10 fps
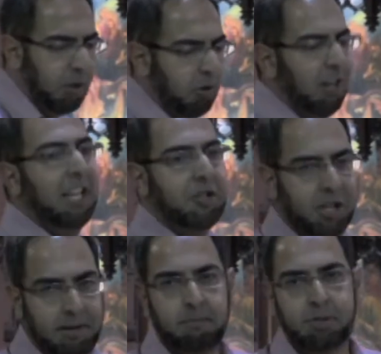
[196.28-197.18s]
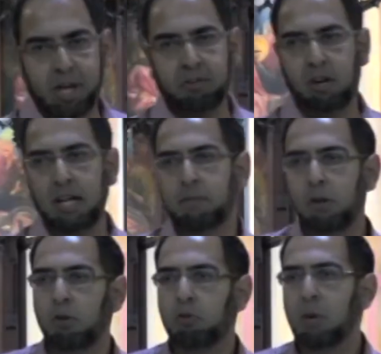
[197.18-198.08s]
religion generally,
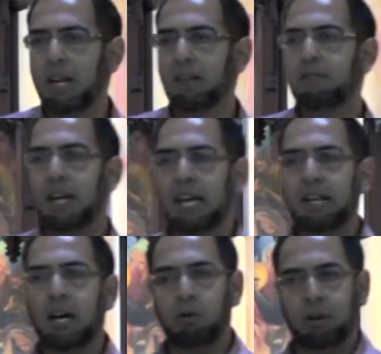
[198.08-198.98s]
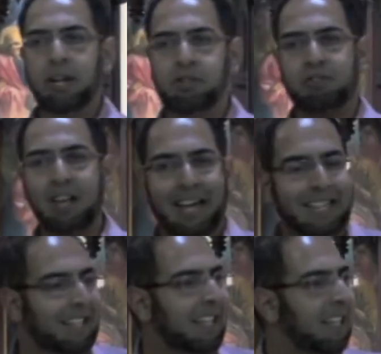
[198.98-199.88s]
because we live in a religious and
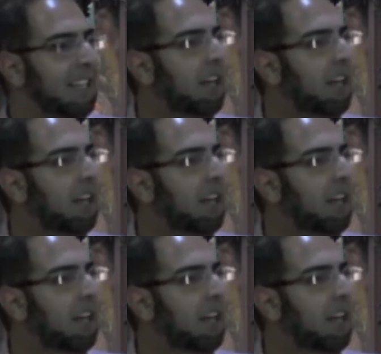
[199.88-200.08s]
indeed